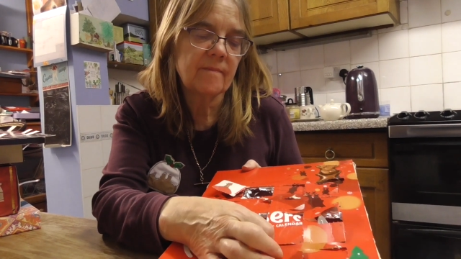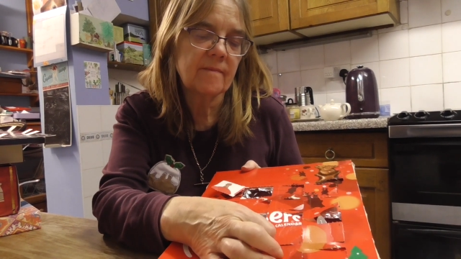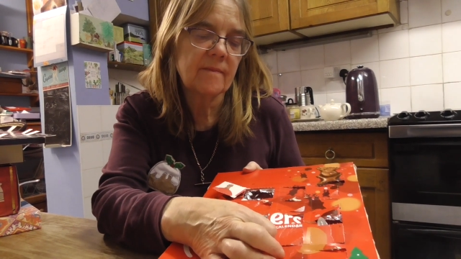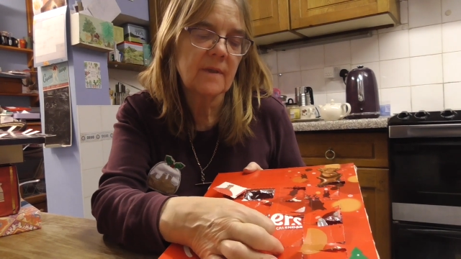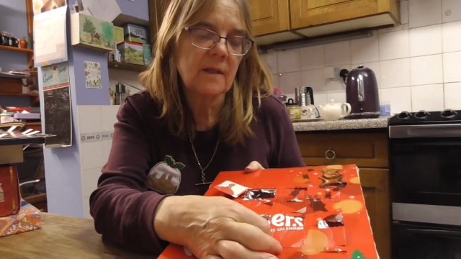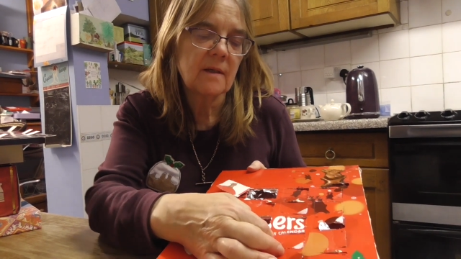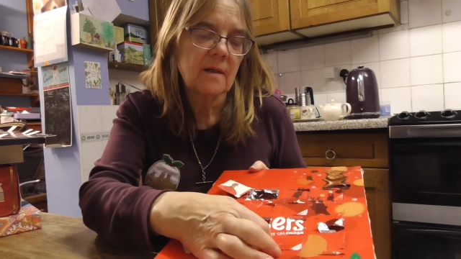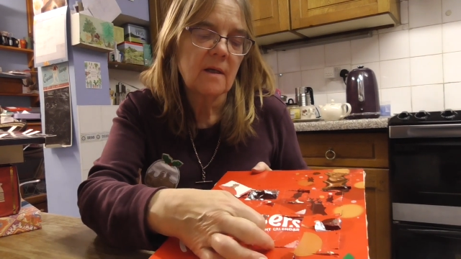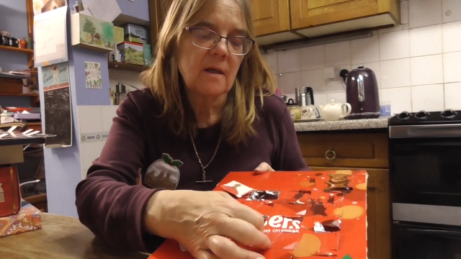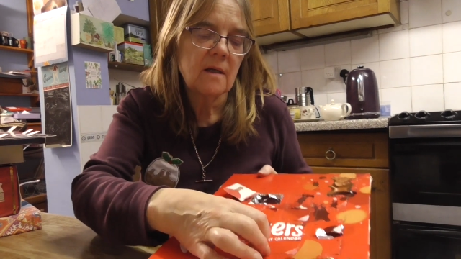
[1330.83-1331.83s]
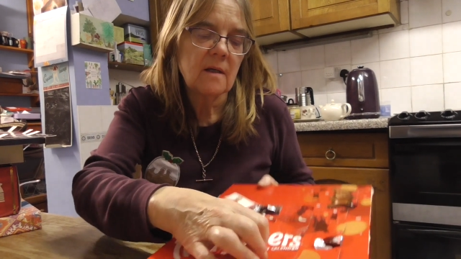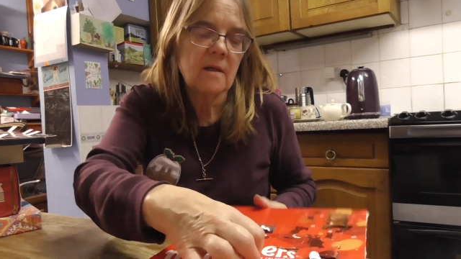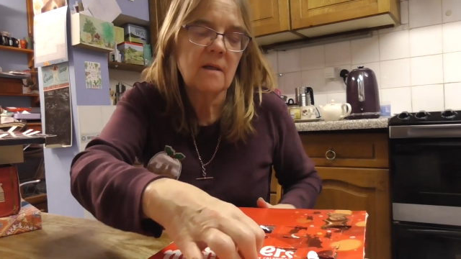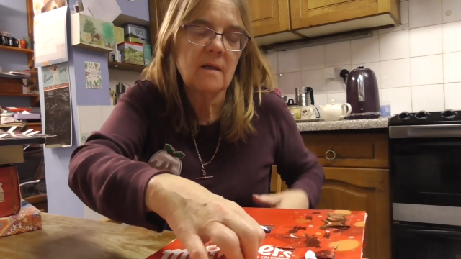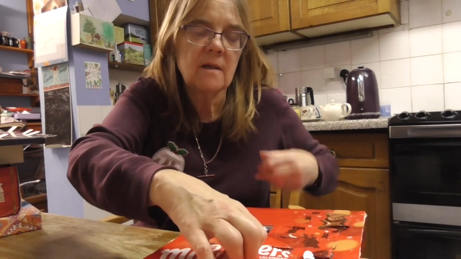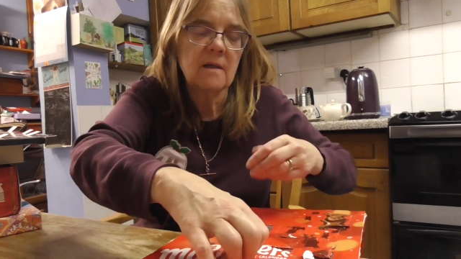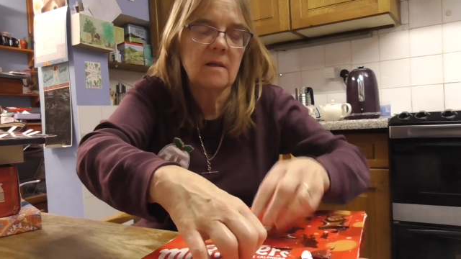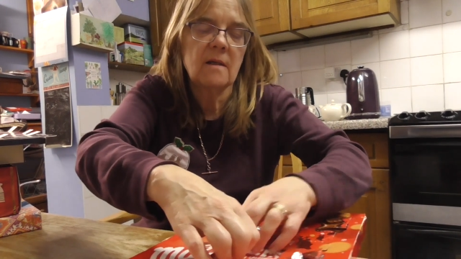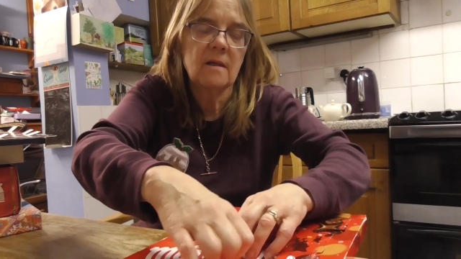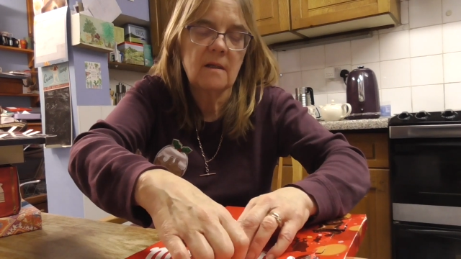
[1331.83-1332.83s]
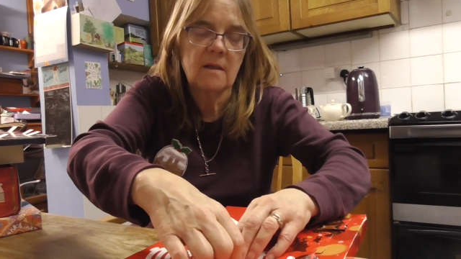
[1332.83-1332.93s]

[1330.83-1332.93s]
(no one is talking)